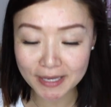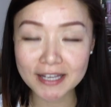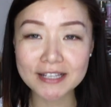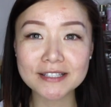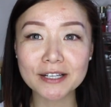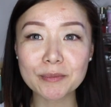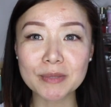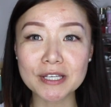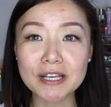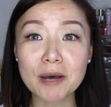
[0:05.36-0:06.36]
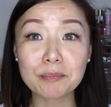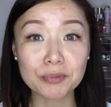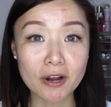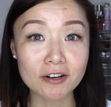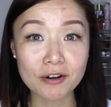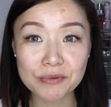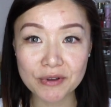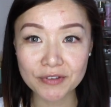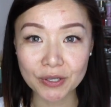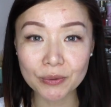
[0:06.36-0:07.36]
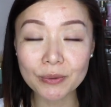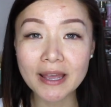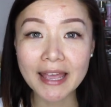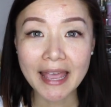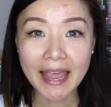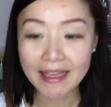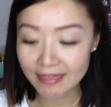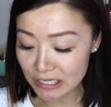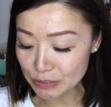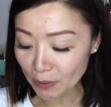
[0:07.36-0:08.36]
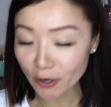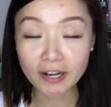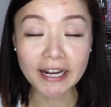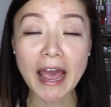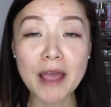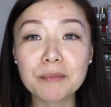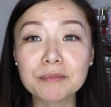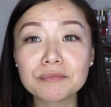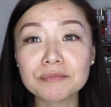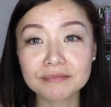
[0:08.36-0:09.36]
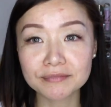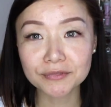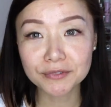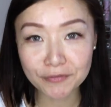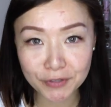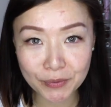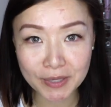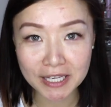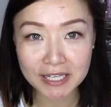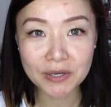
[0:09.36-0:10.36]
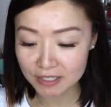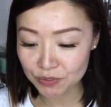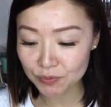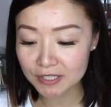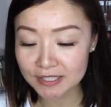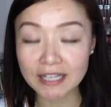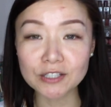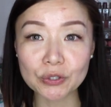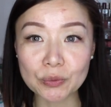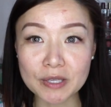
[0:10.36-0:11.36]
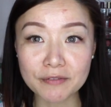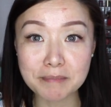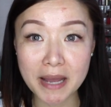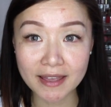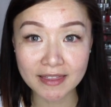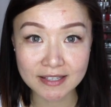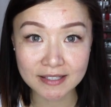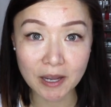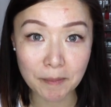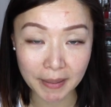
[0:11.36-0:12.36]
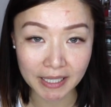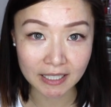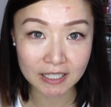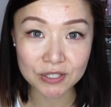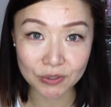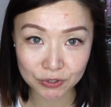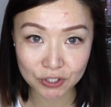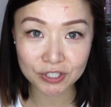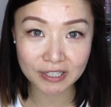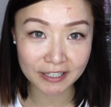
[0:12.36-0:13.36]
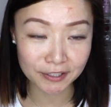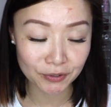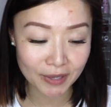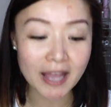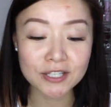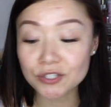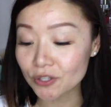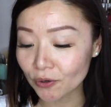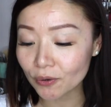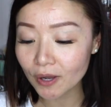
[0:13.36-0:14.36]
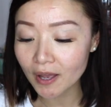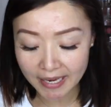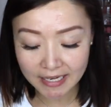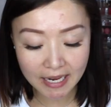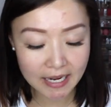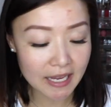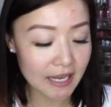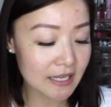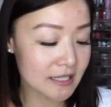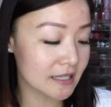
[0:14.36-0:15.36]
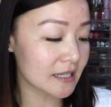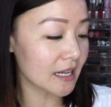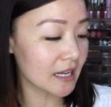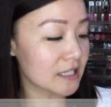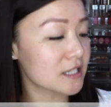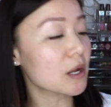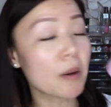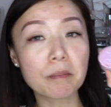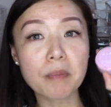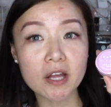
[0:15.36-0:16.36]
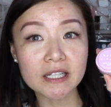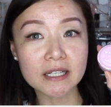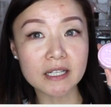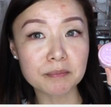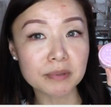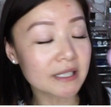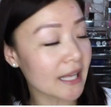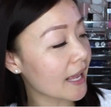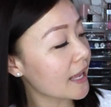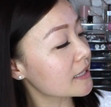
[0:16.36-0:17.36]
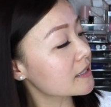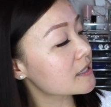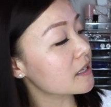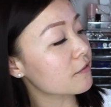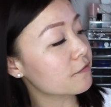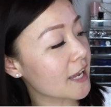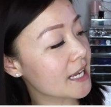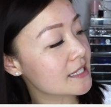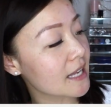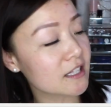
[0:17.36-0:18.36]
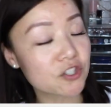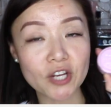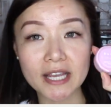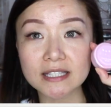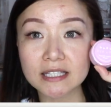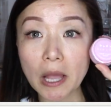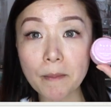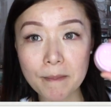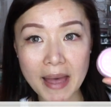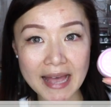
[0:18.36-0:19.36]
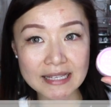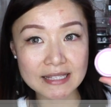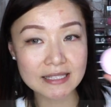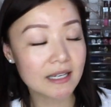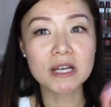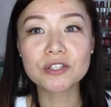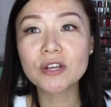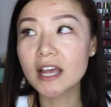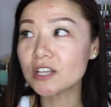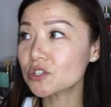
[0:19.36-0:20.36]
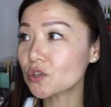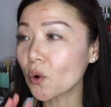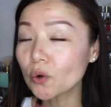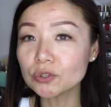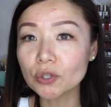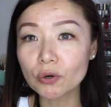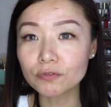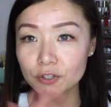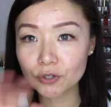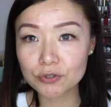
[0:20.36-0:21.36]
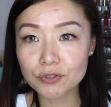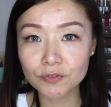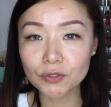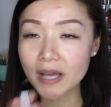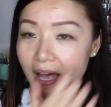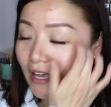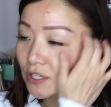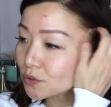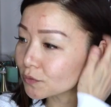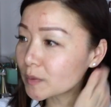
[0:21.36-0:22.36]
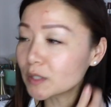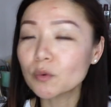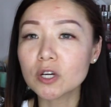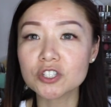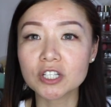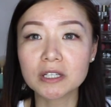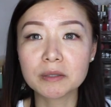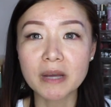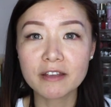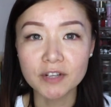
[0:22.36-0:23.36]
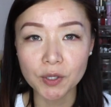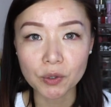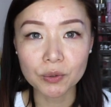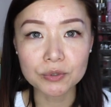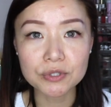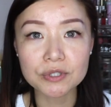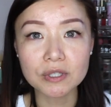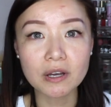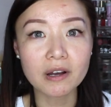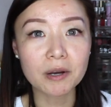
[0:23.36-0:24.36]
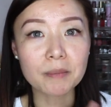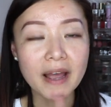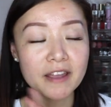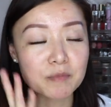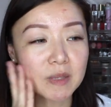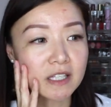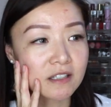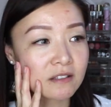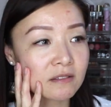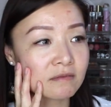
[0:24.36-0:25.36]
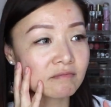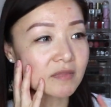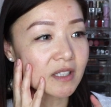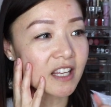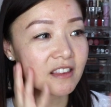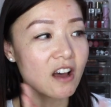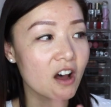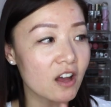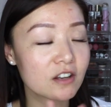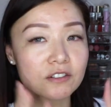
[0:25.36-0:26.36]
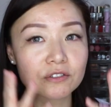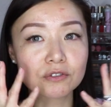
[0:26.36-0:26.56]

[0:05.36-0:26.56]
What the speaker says: is gonna be a product review, and this product I'm reviewing, this was sent to me by this company, so just letting you guys know. And it is this Body Blendz face and chest mask. As you guys all know, for those of you guys who've been watching my videos, I've been in the hunt